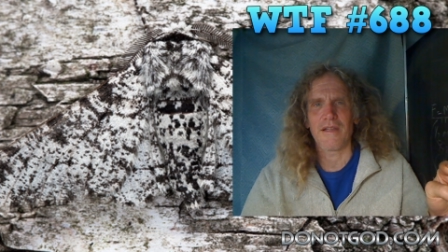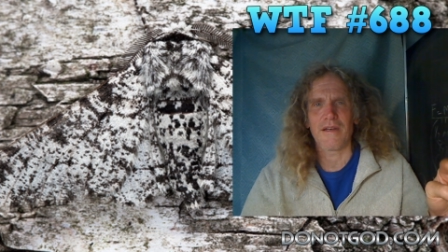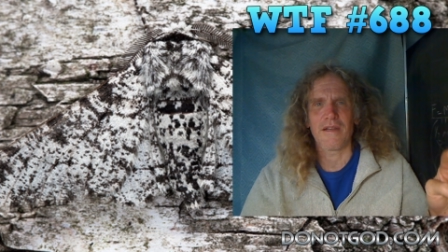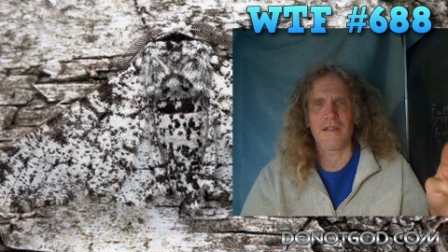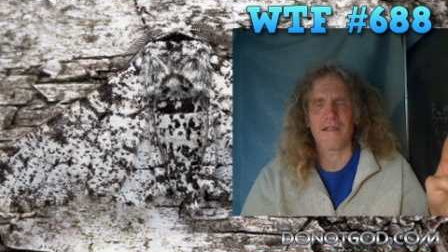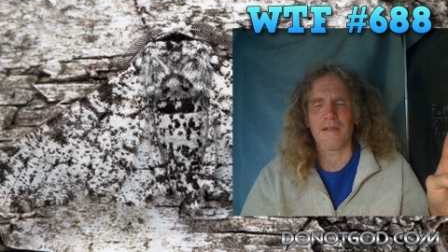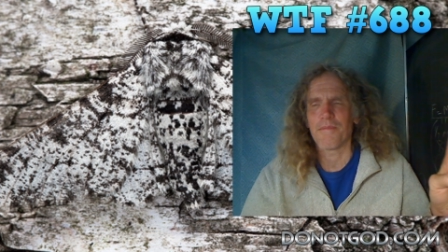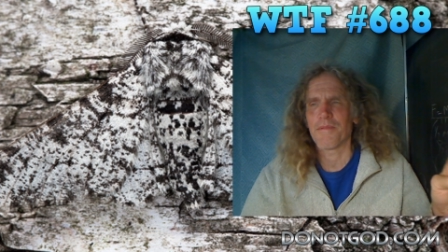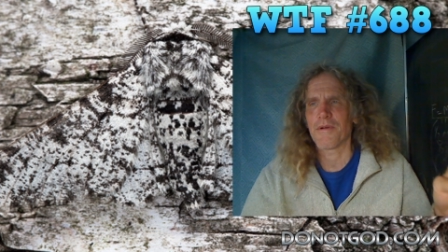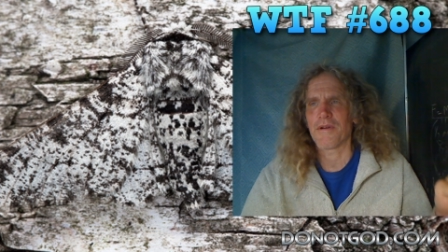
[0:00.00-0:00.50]

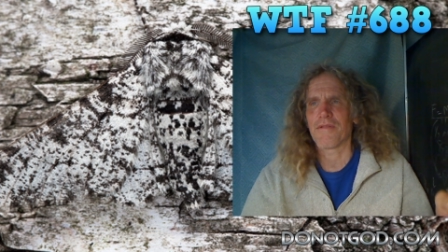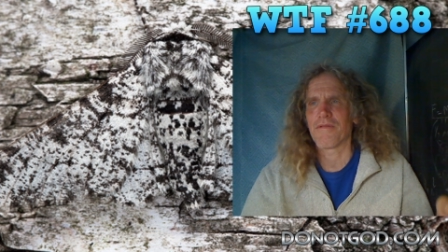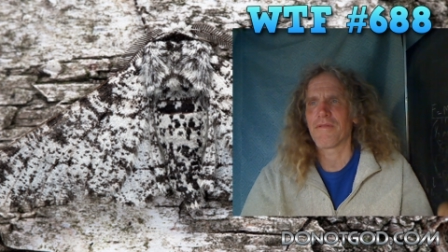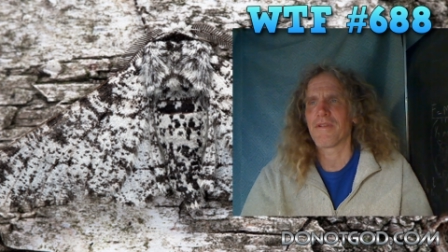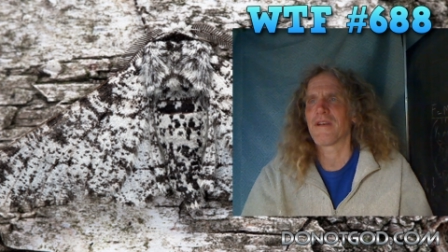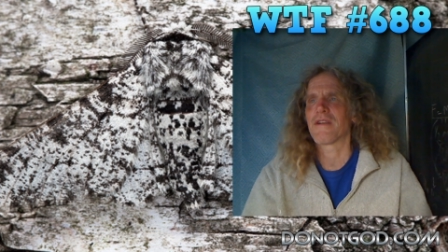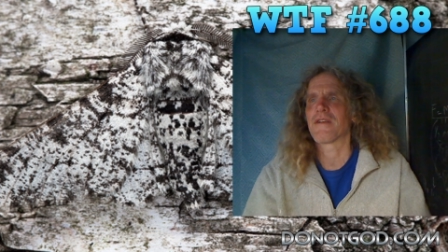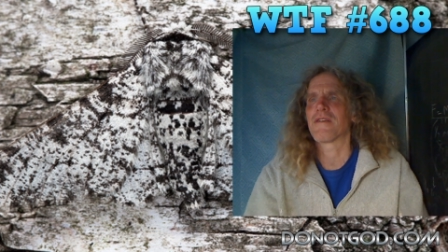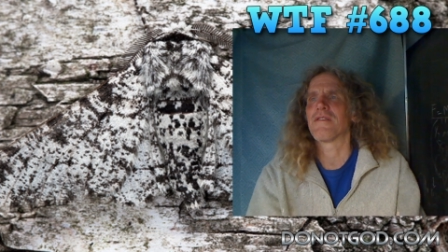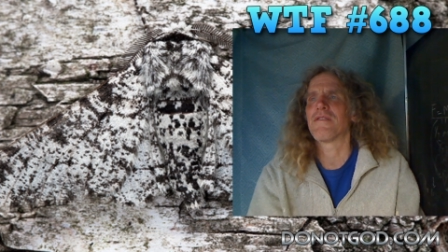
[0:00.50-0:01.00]
and
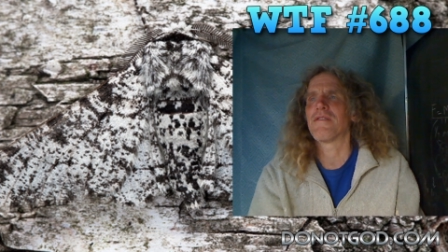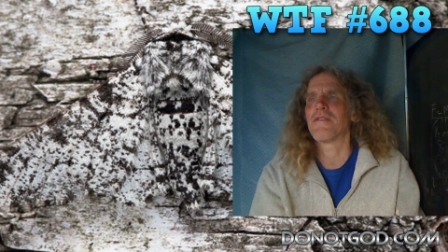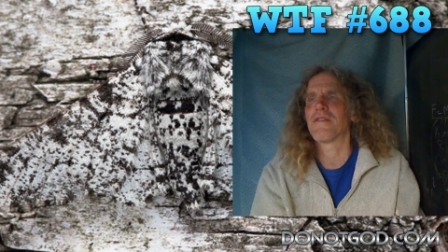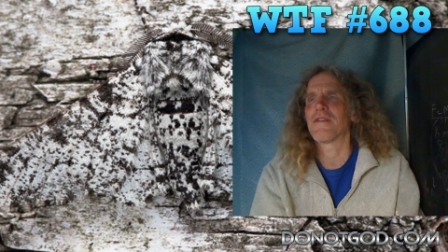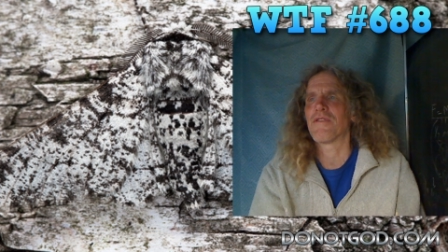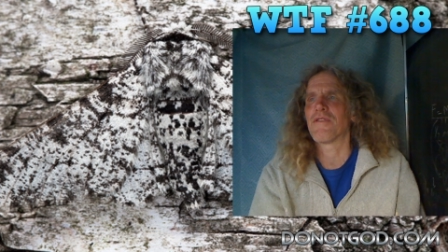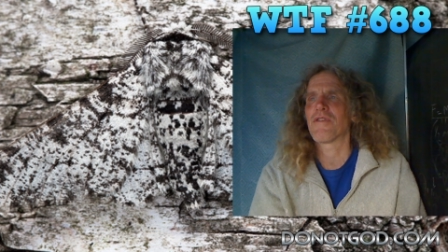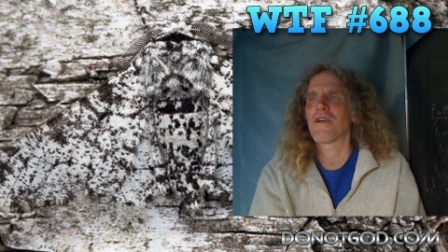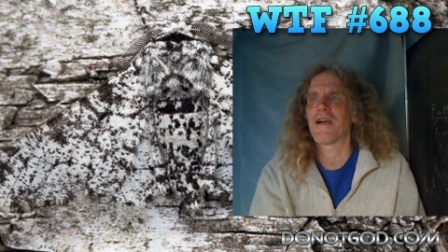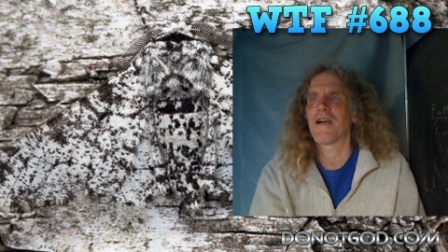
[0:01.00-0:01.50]

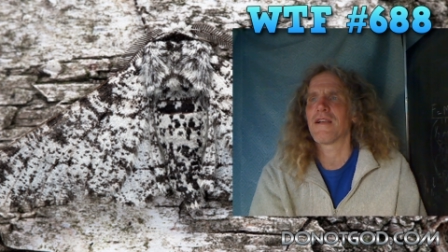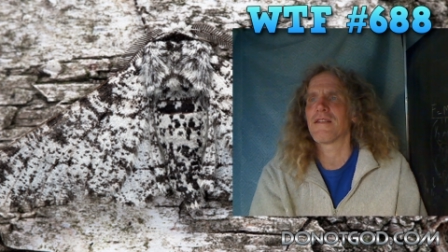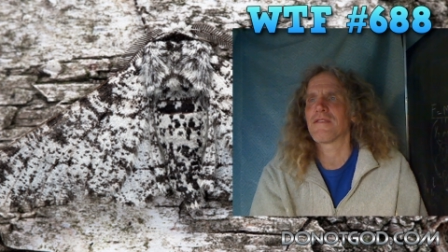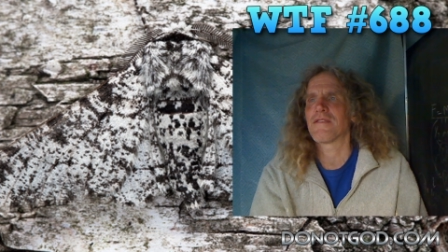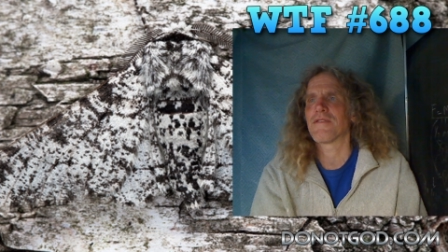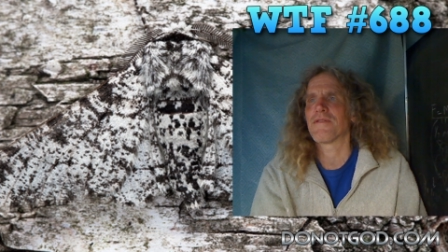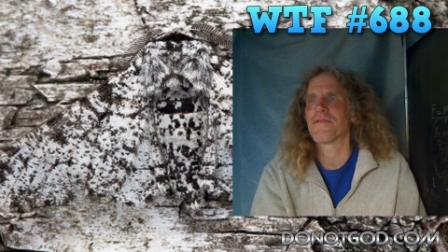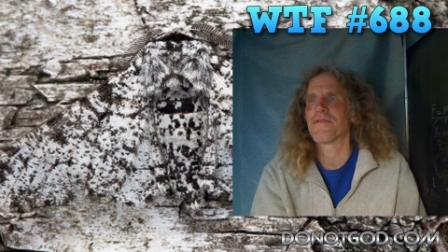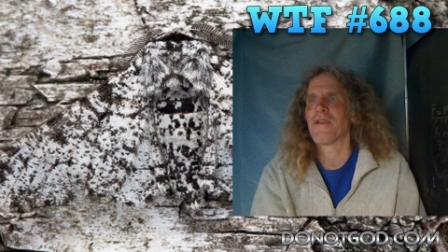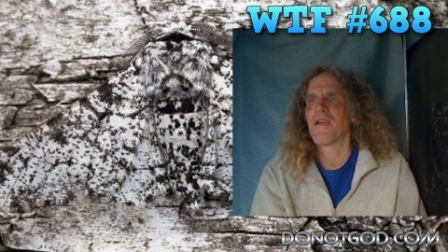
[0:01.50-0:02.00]
hypocritical and all
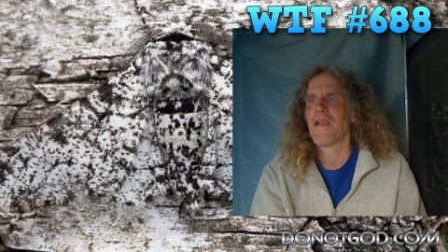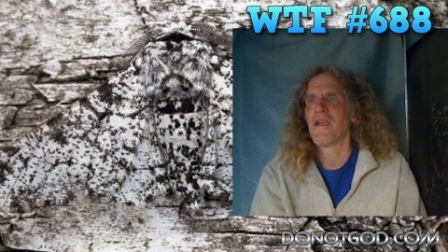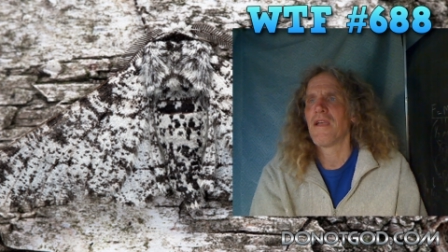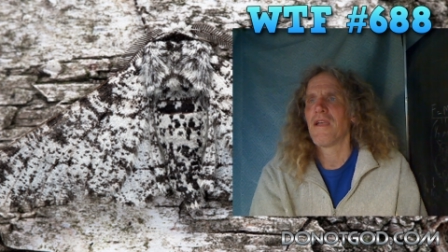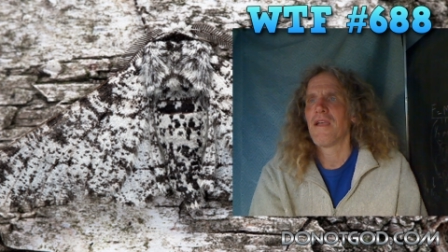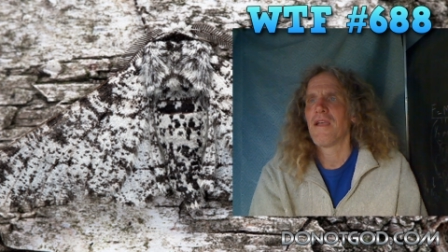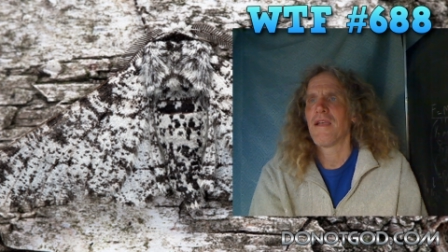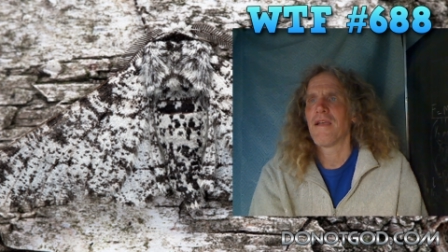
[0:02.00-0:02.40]
kinds of